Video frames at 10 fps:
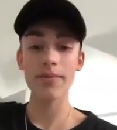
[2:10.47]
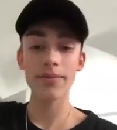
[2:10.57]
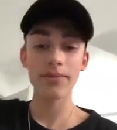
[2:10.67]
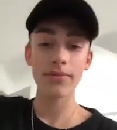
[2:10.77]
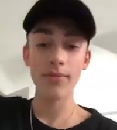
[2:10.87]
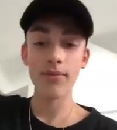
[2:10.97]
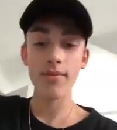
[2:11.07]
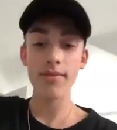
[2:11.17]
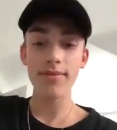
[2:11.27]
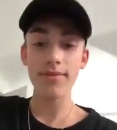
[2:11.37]

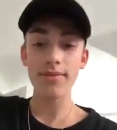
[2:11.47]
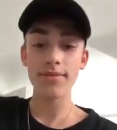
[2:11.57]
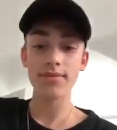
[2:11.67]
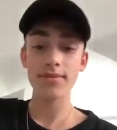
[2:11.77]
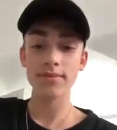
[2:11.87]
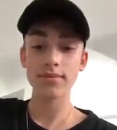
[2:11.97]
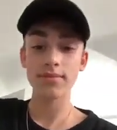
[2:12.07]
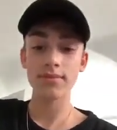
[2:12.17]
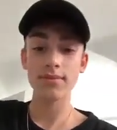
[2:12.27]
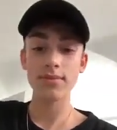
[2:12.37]

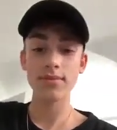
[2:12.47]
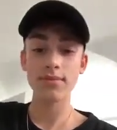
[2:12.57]
Nobody speaks.